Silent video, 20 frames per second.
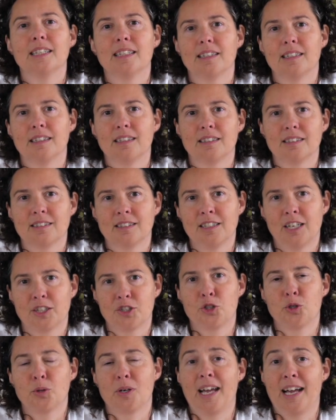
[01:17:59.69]
Not
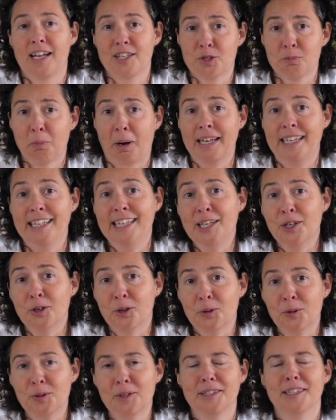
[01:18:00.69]
to enhance my
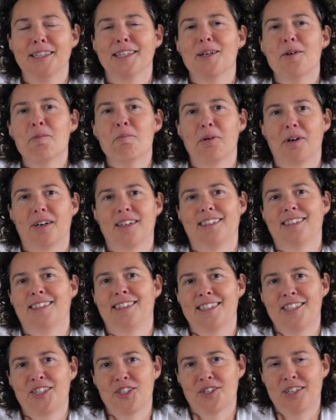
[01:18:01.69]
ego, but
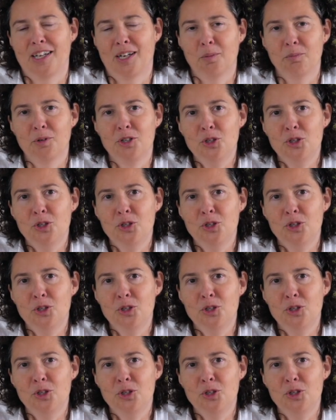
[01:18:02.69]
that's just help the